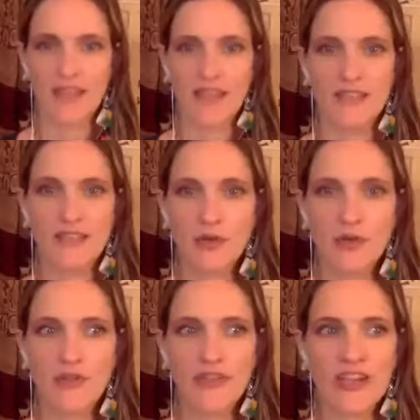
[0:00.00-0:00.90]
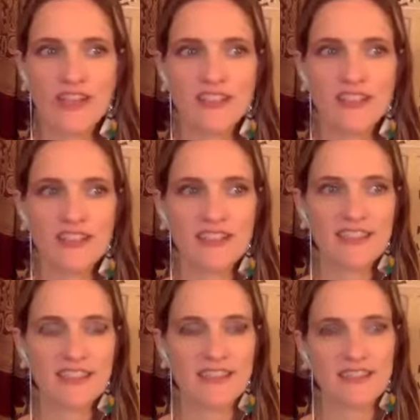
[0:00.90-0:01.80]
So
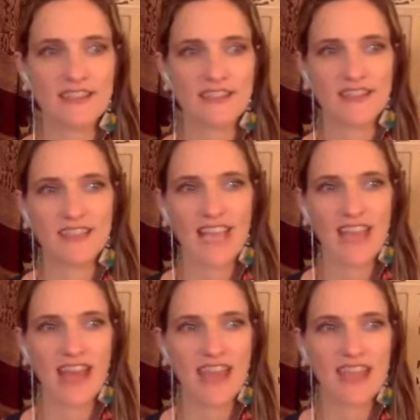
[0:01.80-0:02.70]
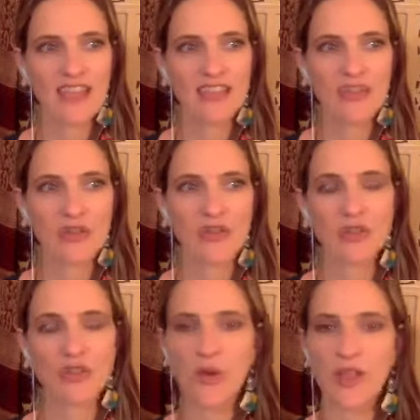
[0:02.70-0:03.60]
I think that
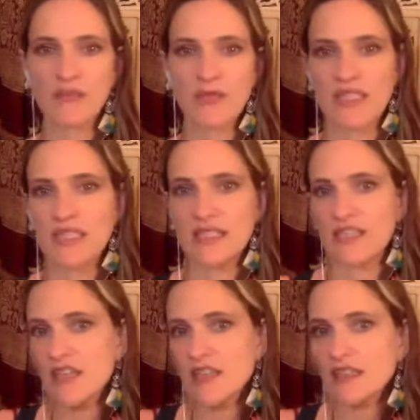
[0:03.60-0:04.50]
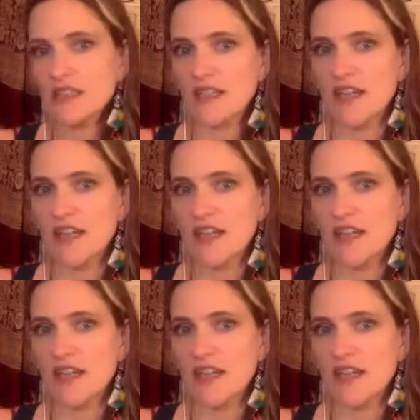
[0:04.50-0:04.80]
there's one piece in here